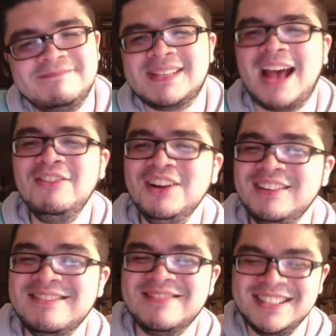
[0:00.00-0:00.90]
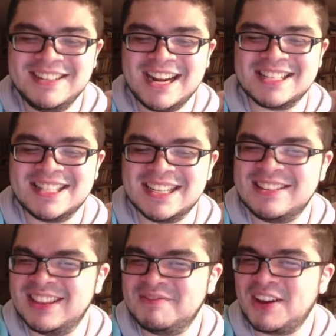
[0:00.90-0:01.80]
I don't know. What do you guys think? Do you
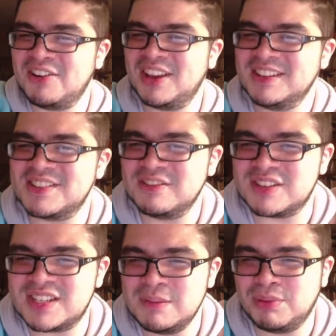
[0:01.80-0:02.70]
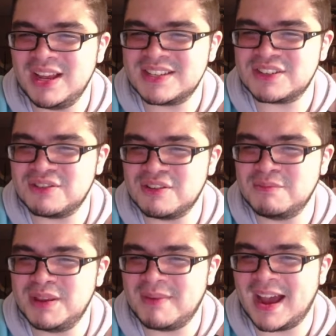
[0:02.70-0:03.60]
think Michael King deserves a C plus or a
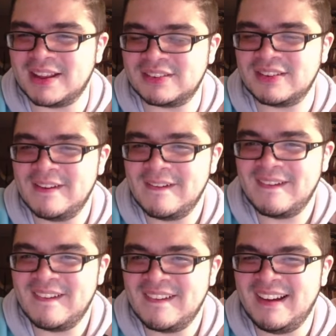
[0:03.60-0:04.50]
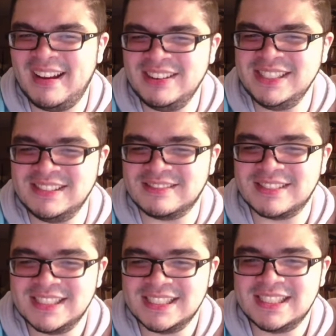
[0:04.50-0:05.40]
B minus? I don't know.
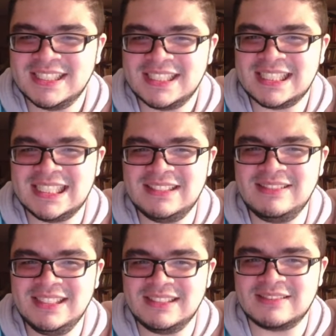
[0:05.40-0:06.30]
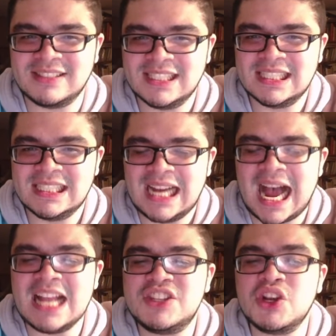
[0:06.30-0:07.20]
I don't know.
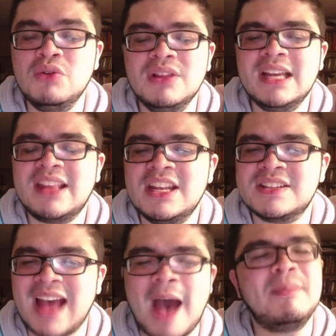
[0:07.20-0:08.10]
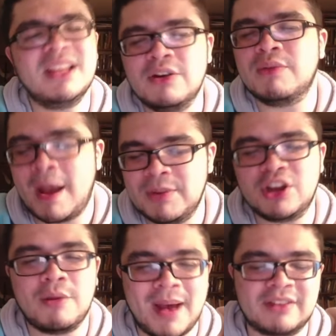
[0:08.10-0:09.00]
I don't like that his, I'm going to go, I'm going to
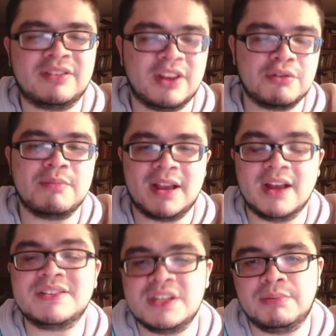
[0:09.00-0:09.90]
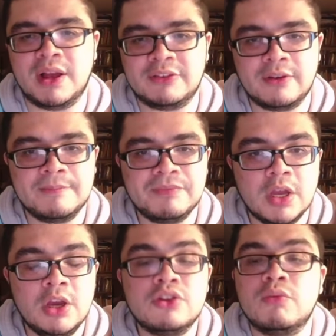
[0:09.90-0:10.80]
go back to stick with my gut, C plus.
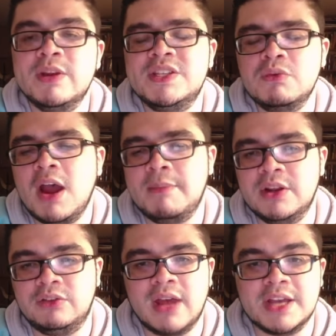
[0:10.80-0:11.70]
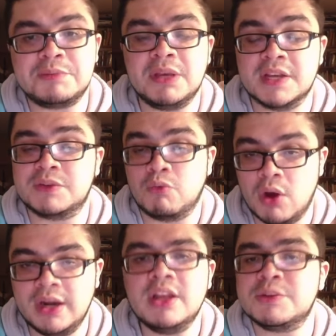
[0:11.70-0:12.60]
The reason why I'm going to do that is because
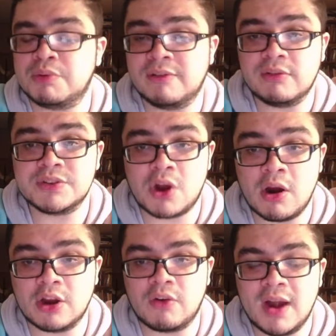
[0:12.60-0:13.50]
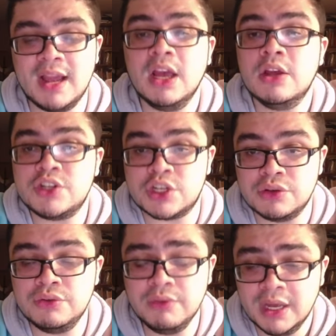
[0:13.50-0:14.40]
one, his peripherals aren't great.
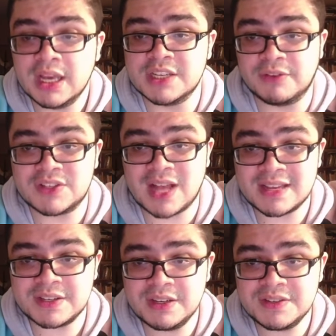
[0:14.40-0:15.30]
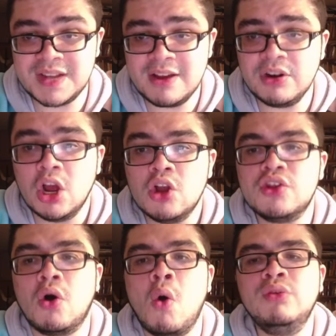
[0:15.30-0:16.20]
Two, his velocity is down.
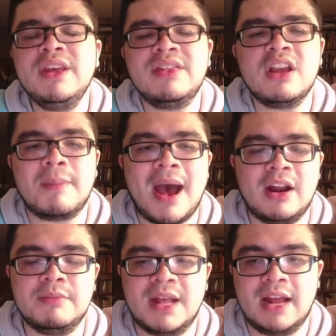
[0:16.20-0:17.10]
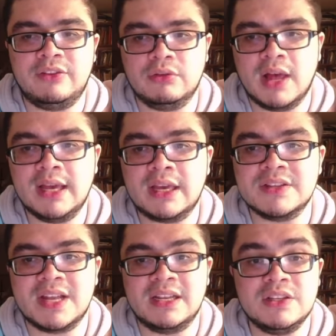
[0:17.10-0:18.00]
The only thing about him that I do like is
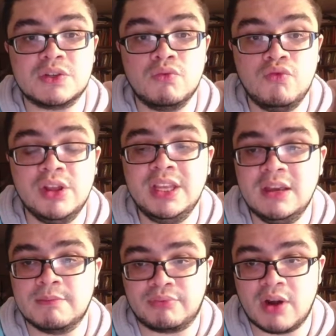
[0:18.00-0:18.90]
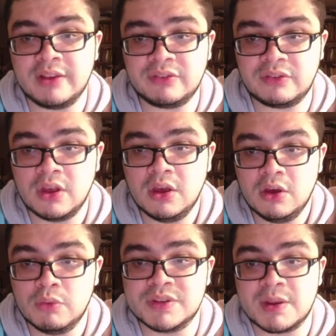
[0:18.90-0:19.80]
that he's really impressed
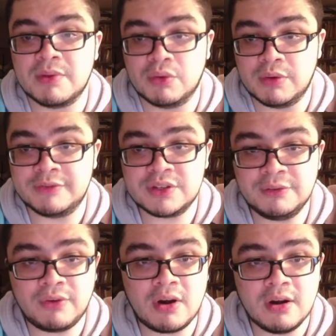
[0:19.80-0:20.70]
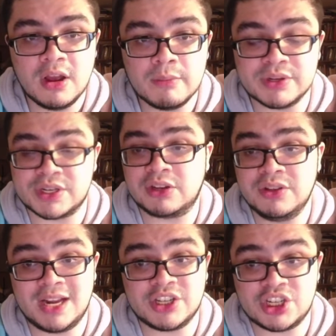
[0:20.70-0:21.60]
with some of the whiffs so far, particularly
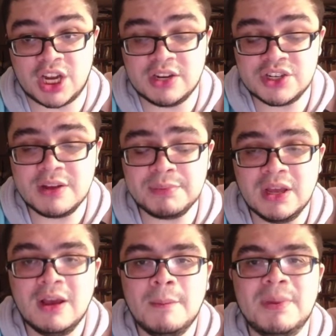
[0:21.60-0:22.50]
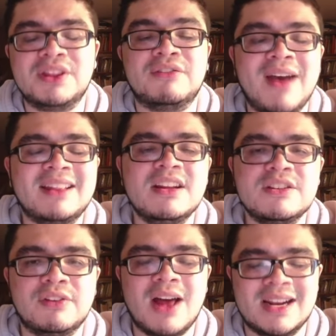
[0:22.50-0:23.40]
on his changeup. But the fact that his
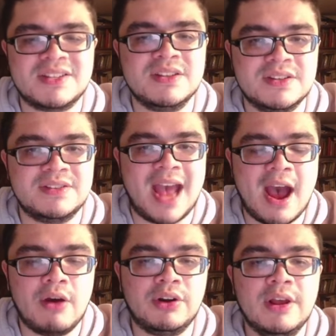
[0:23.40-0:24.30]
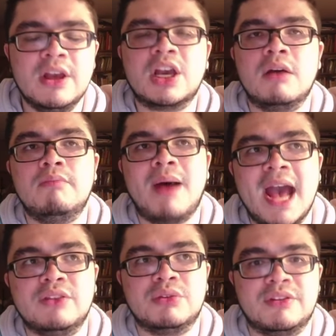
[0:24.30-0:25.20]
velocity is down
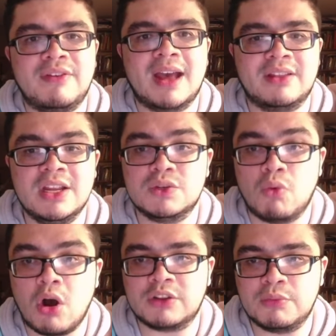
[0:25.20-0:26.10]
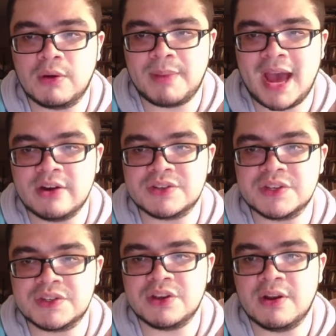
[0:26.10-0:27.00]
combines with the fact that he's walked more batters
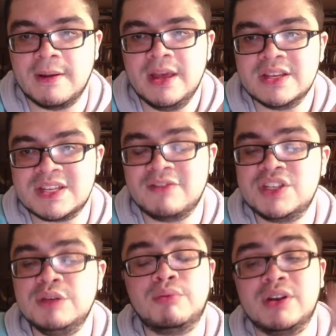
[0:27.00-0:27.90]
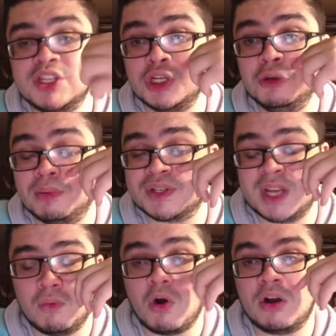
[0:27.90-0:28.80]
this year, seventeen point two
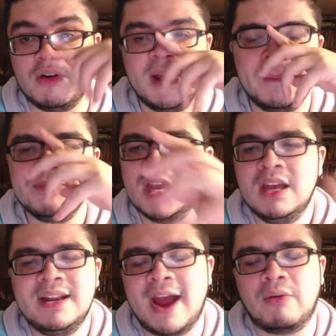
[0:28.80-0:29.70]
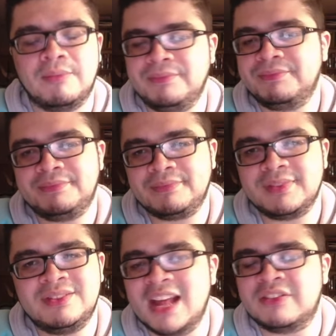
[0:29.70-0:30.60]
percent walk rate. Now,
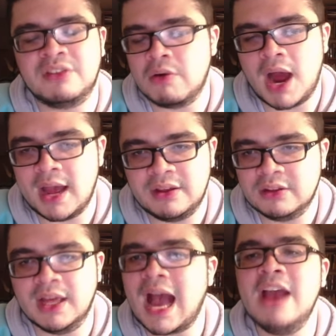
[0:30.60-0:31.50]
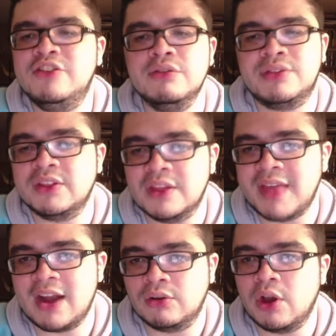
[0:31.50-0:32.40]
that's so high. Like, I do think that
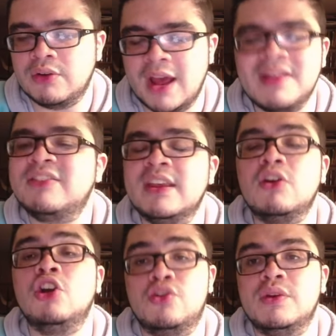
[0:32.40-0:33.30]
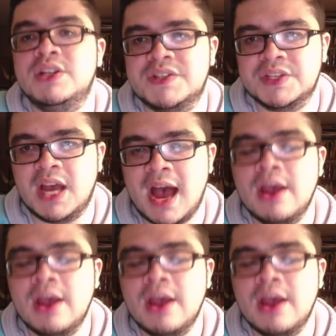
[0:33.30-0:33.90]
that'll go down. That's like egregiously high,